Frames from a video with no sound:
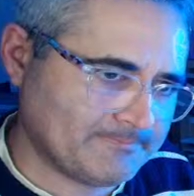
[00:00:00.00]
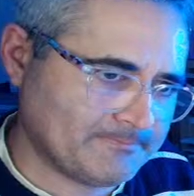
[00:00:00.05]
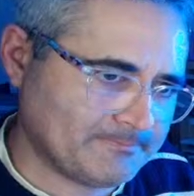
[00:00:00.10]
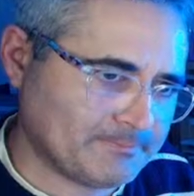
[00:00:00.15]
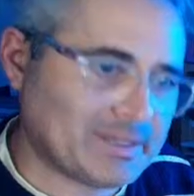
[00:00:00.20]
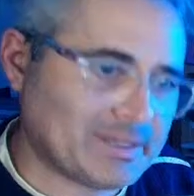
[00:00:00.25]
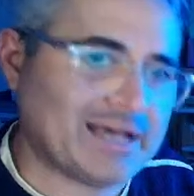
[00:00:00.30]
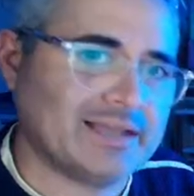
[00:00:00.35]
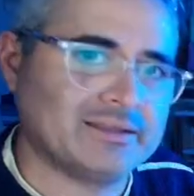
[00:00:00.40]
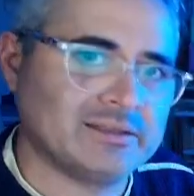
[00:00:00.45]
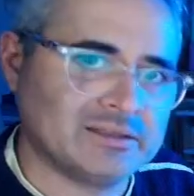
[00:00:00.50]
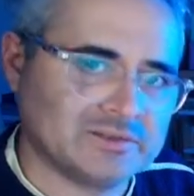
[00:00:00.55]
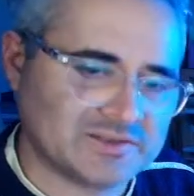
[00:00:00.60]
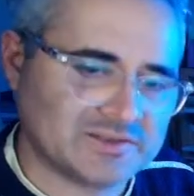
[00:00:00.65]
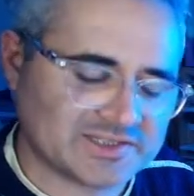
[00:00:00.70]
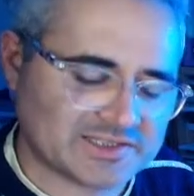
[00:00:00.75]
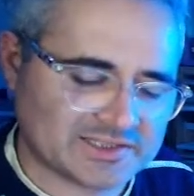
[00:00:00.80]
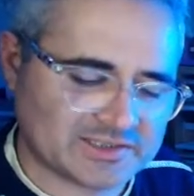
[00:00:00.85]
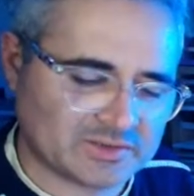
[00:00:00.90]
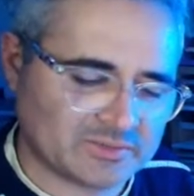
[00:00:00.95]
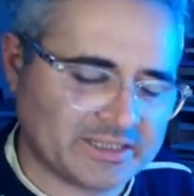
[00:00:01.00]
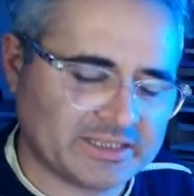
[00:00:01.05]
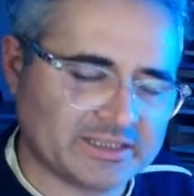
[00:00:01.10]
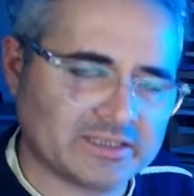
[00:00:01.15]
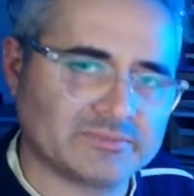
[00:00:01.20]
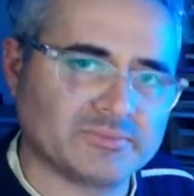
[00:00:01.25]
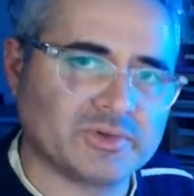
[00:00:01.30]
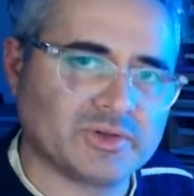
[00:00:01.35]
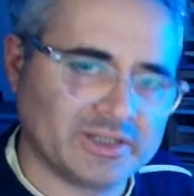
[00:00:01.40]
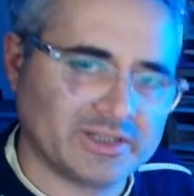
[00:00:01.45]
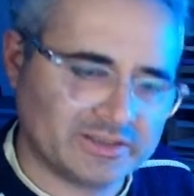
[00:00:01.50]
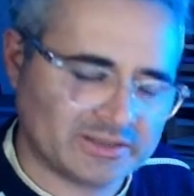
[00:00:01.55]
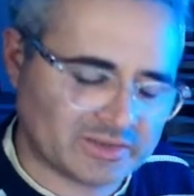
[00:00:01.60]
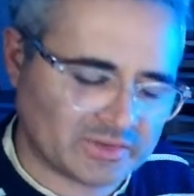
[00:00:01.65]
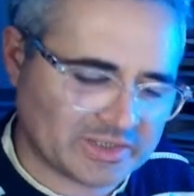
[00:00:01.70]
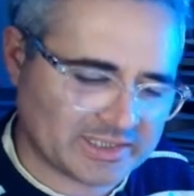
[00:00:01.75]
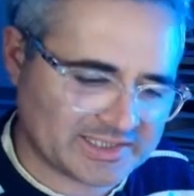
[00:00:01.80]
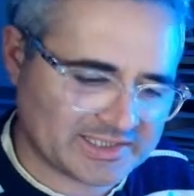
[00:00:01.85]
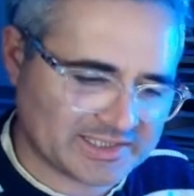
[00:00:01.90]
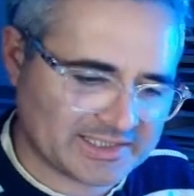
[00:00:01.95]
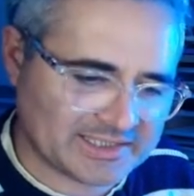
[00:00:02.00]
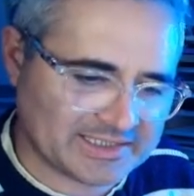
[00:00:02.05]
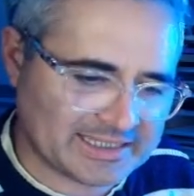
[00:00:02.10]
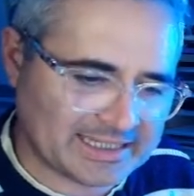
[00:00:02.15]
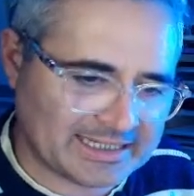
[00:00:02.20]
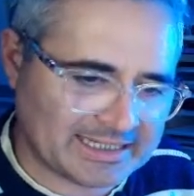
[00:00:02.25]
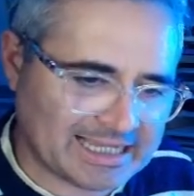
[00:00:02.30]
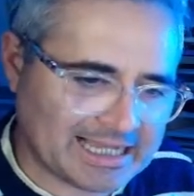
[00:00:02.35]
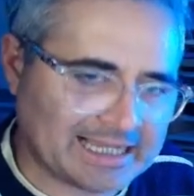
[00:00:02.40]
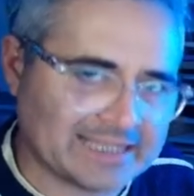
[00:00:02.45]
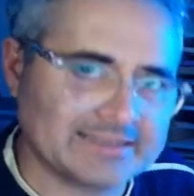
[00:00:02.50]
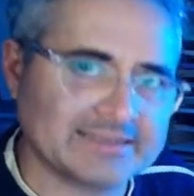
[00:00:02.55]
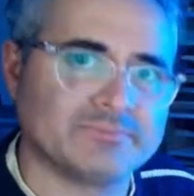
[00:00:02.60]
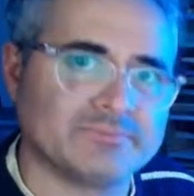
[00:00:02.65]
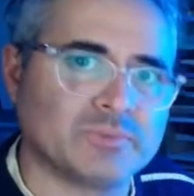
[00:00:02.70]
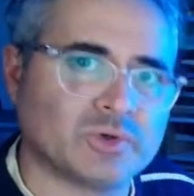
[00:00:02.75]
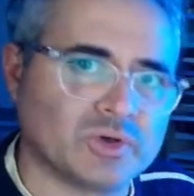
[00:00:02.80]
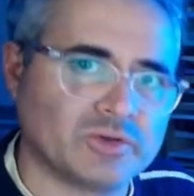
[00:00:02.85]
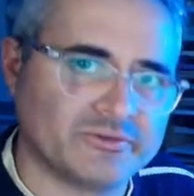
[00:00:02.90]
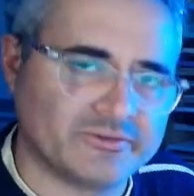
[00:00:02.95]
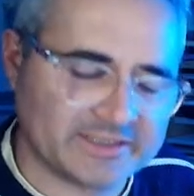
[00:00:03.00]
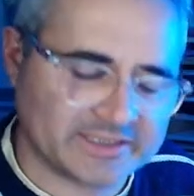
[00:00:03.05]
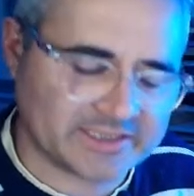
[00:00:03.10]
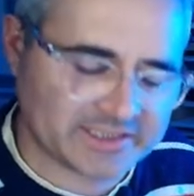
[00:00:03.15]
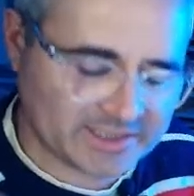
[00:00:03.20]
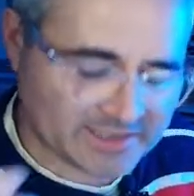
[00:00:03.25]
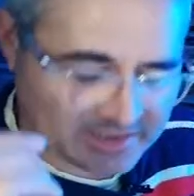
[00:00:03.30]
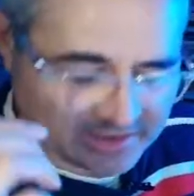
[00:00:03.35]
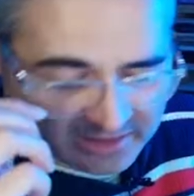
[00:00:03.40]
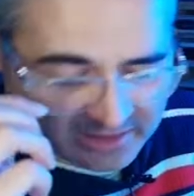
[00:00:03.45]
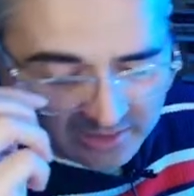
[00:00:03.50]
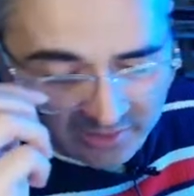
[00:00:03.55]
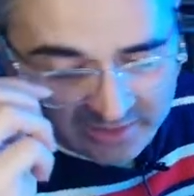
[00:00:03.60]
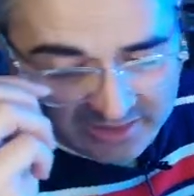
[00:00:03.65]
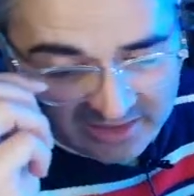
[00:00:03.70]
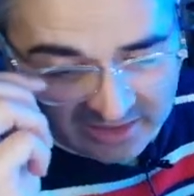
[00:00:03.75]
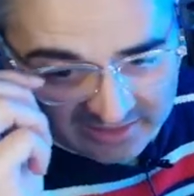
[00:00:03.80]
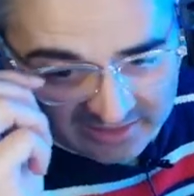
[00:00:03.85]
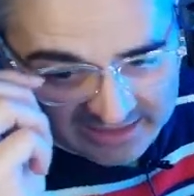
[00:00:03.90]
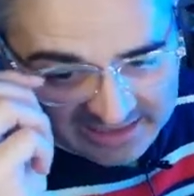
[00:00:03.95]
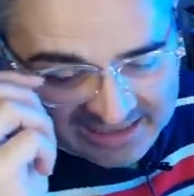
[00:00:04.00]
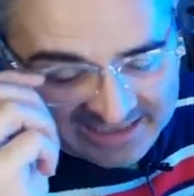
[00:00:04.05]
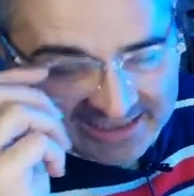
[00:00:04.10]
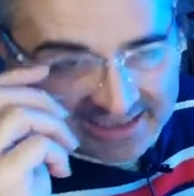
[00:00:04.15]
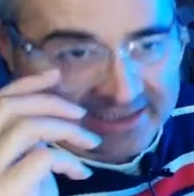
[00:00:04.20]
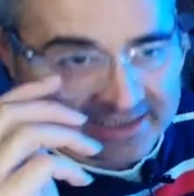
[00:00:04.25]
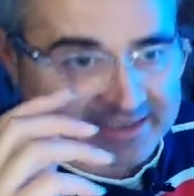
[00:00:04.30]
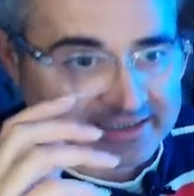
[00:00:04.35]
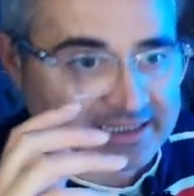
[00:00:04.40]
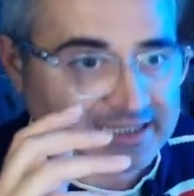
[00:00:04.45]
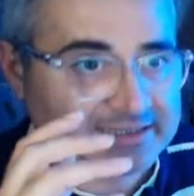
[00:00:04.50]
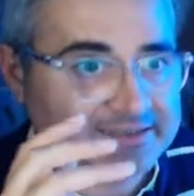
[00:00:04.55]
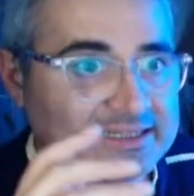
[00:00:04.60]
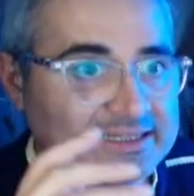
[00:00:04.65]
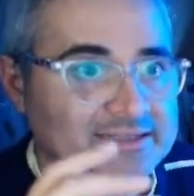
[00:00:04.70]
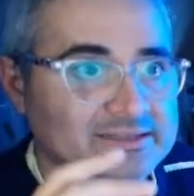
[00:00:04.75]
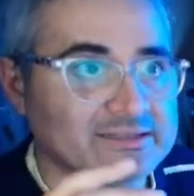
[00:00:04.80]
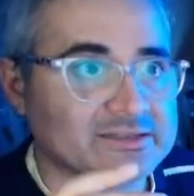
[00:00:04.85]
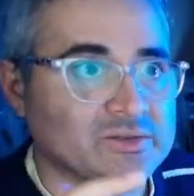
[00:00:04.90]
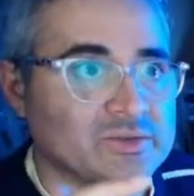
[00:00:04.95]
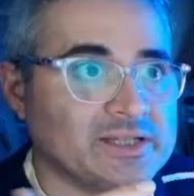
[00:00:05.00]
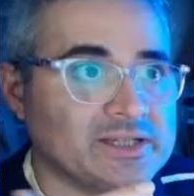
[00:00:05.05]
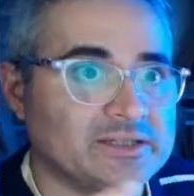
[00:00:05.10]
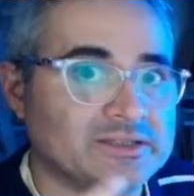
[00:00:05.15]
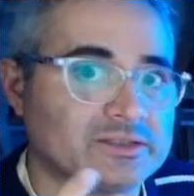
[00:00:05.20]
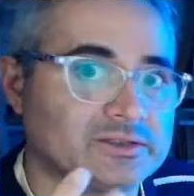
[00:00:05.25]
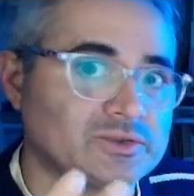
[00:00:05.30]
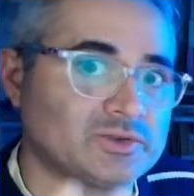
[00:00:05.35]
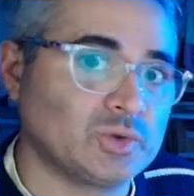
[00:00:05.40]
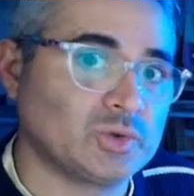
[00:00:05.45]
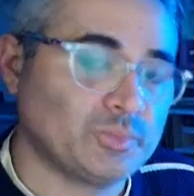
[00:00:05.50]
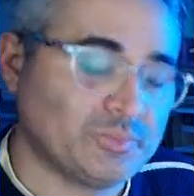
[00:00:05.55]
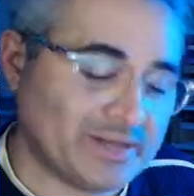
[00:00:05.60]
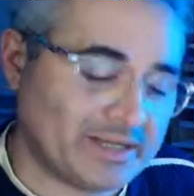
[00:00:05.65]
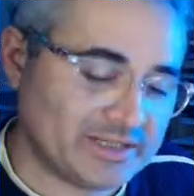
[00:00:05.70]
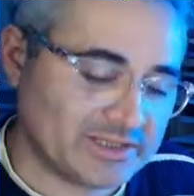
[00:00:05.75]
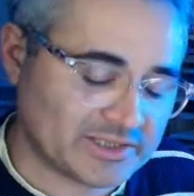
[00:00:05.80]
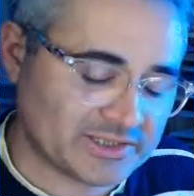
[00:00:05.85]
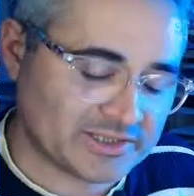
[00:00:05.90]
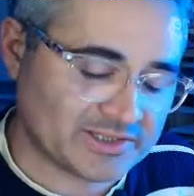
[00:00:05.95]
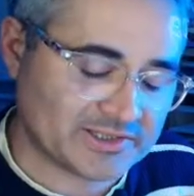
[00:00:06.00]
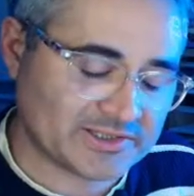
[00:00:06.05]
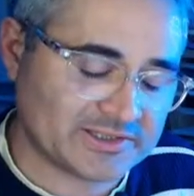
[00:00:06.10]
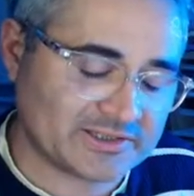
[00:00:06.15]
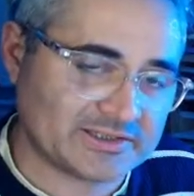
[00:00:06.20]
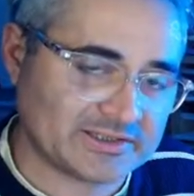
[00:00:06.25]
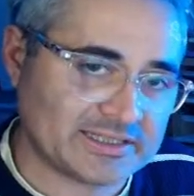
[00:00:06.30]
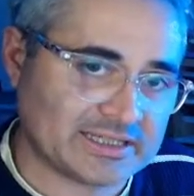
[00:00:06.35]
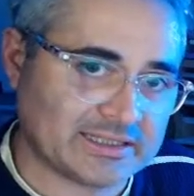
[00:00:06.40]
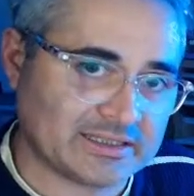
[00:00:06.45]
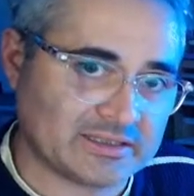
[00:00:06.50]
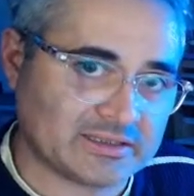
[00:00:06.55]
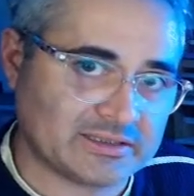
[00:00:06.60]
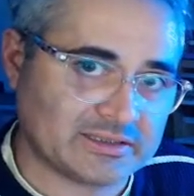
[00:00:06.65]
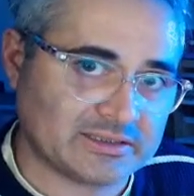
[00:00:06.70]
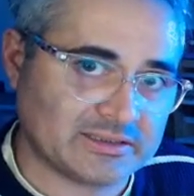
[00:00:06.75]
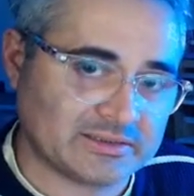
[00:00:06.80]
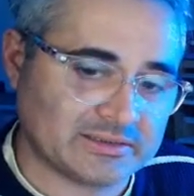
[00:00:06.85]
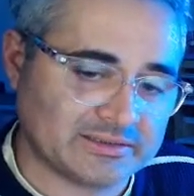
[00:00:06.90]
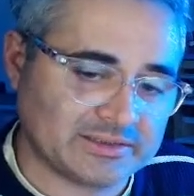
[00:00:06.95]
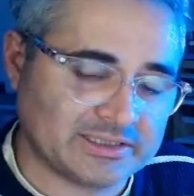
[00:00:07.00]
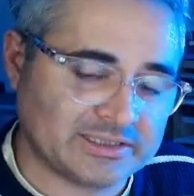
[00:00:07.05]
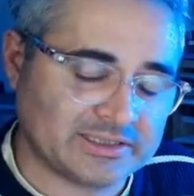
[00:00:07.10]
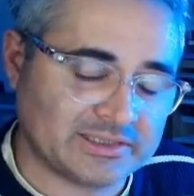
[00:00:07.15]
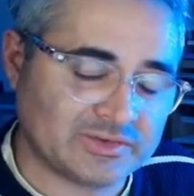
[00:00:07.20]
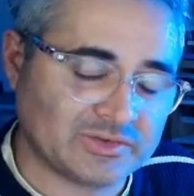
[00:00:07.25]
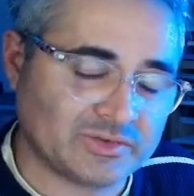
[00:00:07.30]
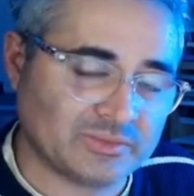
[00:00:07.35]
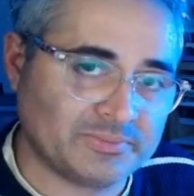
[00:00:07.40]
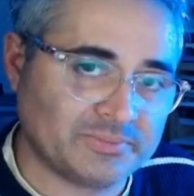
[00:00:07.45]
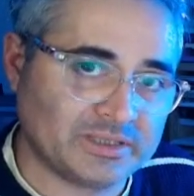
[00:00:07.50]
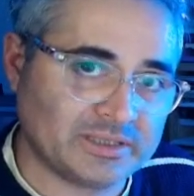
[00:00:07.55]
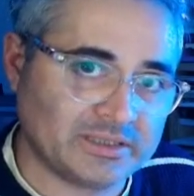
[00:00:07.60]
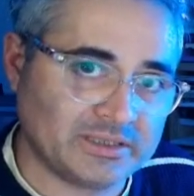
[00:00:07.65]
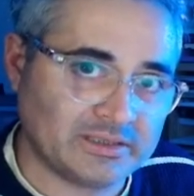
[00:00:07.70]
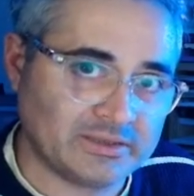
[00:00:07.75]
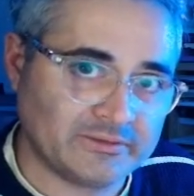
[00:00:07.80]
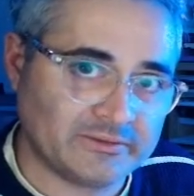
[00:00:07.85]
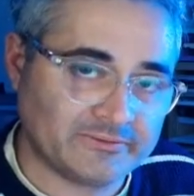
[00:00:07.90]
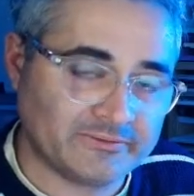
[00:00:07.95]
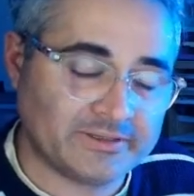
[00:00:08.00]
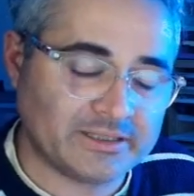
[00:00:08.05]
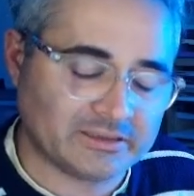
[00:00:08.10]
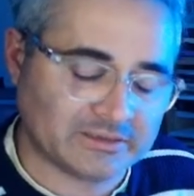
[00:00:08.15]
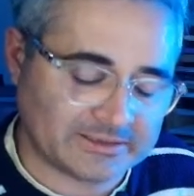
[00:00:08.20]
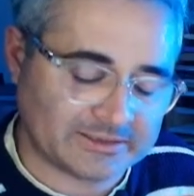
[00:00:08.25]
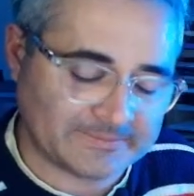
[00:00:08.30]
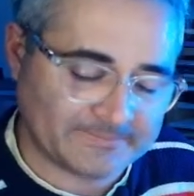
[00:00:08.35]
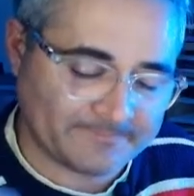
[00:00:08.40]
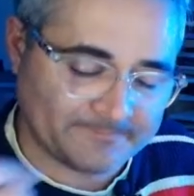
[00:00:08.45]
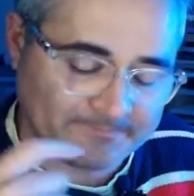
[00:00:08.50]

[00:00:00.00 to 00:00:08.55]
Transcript: panels to make it more interesting and add more things going on. And that created 2 pages that needed to be filled.